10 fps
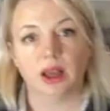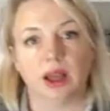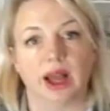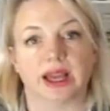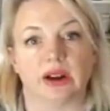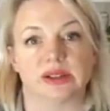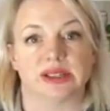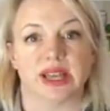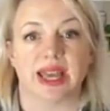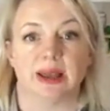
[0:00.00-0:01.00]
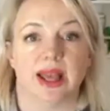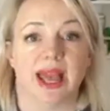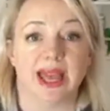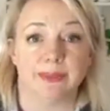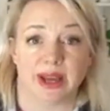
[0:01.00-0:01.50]
house's heat
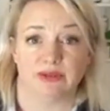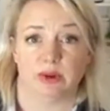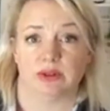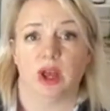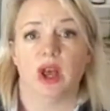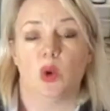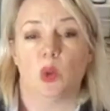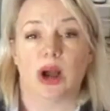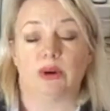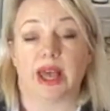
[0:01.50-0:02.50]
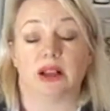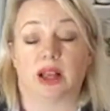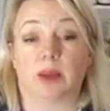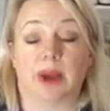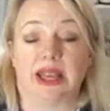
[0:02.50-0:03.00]
paint remover. Wow, yeah, like
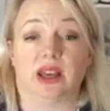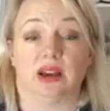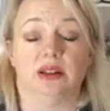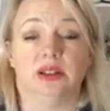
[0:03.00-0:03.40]
a paint gun.